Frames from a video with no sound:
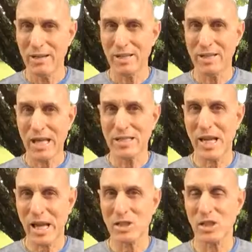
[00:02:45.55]
That that's
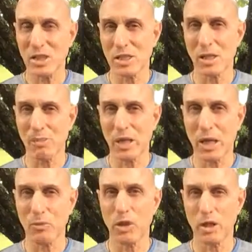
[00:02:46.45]
actually something
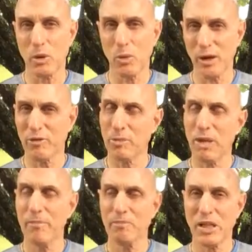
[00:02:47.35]
I'm running away from.
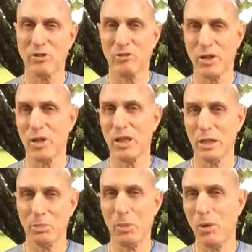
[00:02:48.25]
That's very
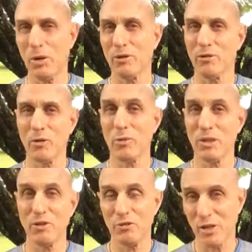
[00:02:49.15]
important for
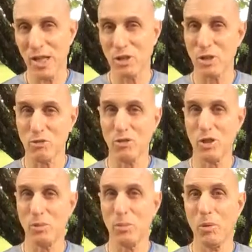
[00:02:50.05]
me to face. It's
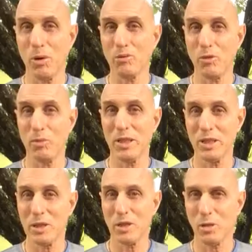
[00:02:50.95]
very important for me
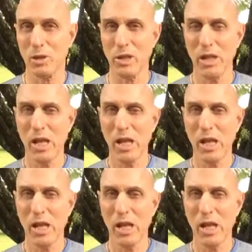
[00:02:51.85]
to deal with.